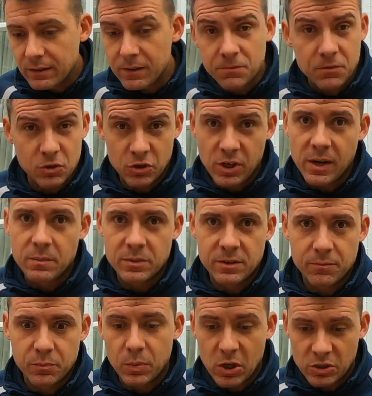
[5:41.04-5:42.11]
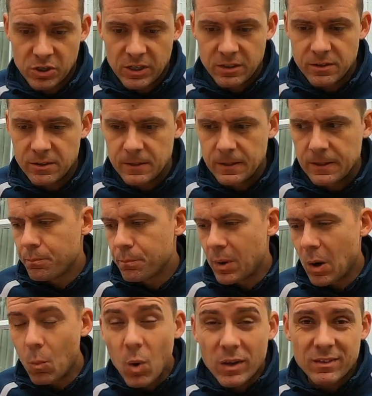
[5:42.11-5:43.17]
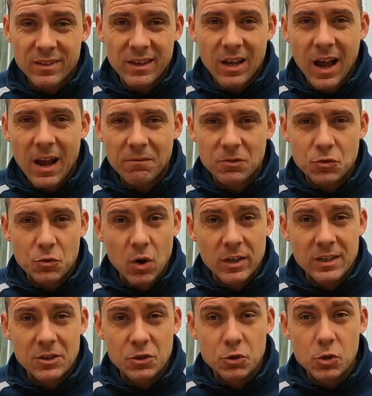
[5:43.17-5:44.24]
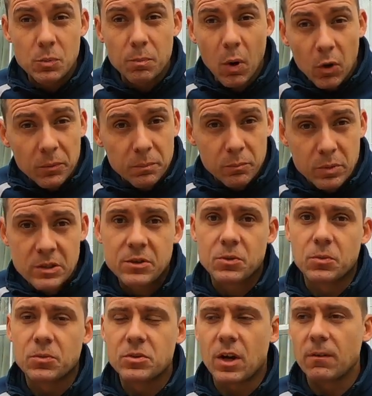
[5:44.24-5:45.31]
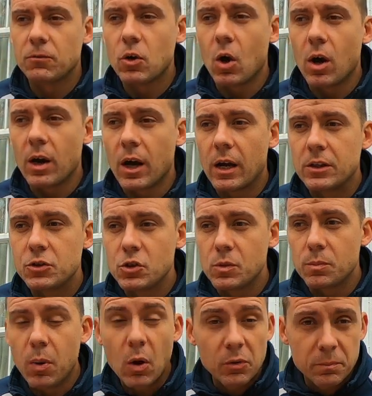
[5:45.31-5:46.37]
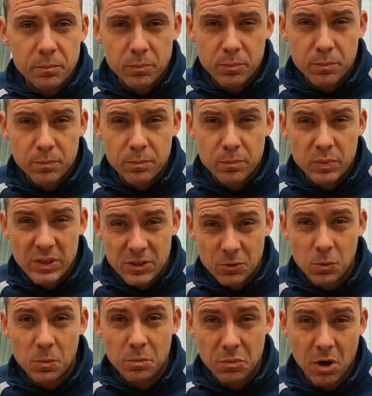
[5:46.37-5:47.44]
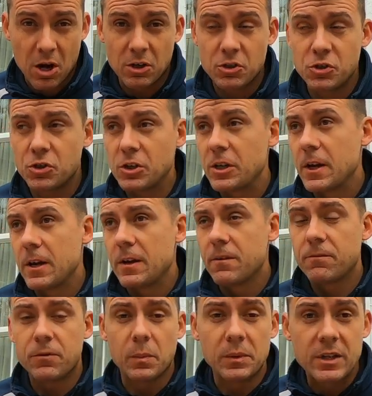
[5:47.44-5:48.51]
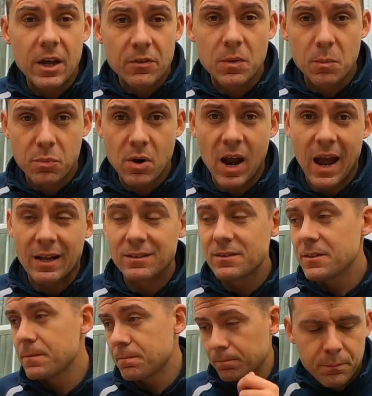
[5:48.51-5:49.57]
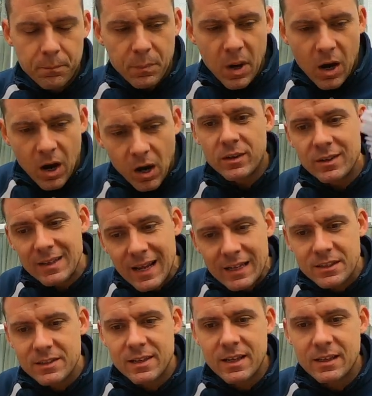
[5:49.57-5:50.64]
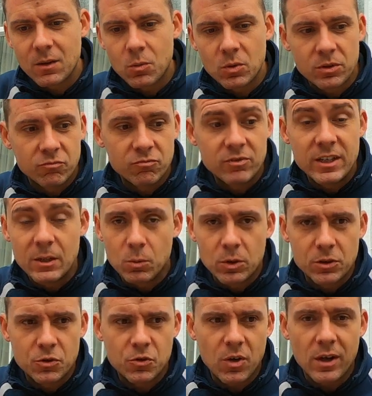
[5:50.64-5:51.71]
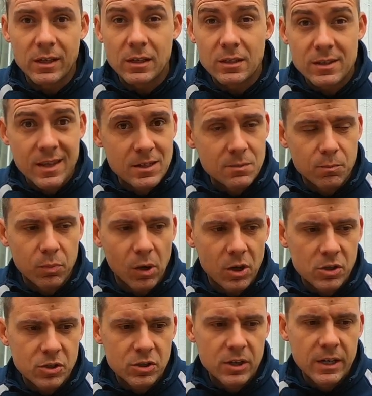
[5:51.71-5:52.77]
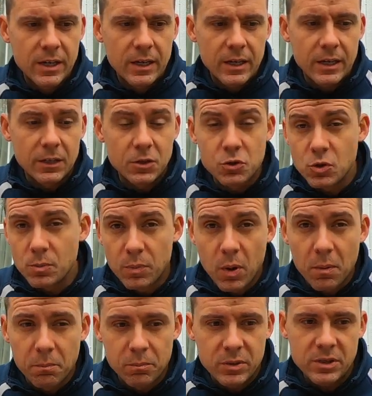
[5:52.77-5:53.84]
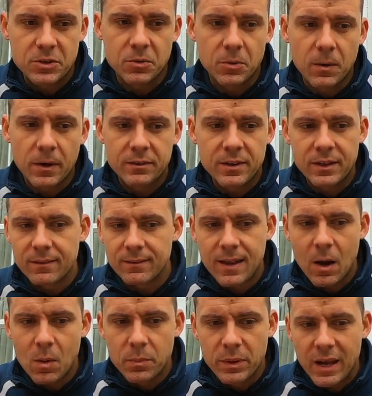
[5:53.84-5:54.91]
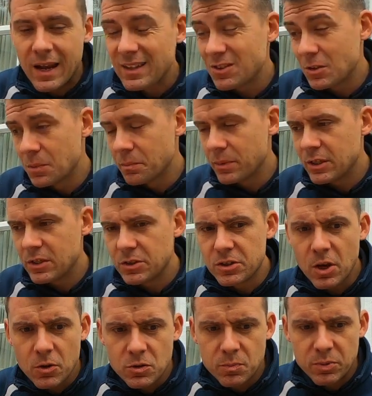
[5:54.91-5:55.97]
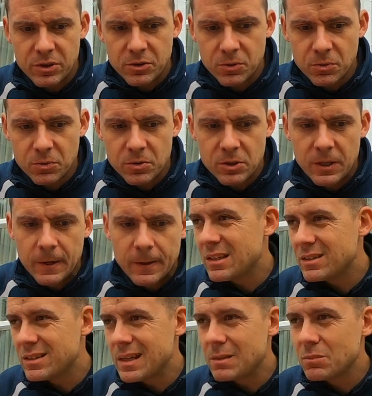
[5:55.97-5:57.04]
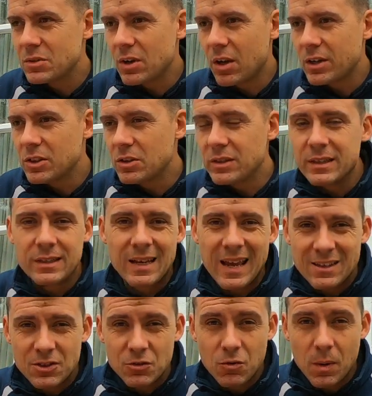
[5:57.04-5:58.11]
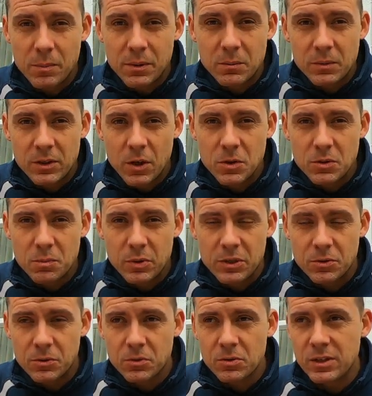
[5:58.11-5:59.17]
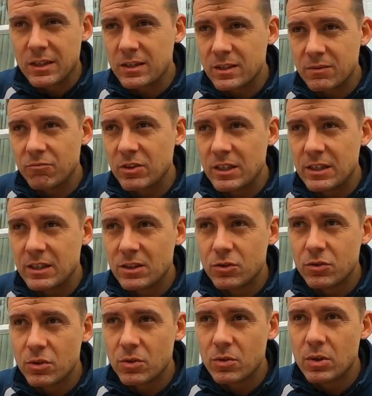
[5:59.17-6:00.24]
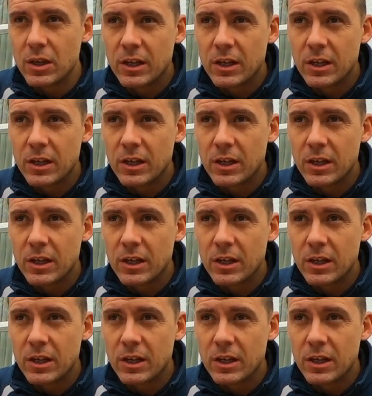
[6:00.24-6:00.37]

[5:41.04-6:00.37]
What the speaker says: different shapes of brushes, but one thing I haven't tried is DuPont bristles. I've got a DuPont bristle brush from another brand, but the next thing I really want to try is this brush in a DuPont bristle. I think that would be excellent, because those bristles, it seems like you need less scrubbing with those bristles. They really do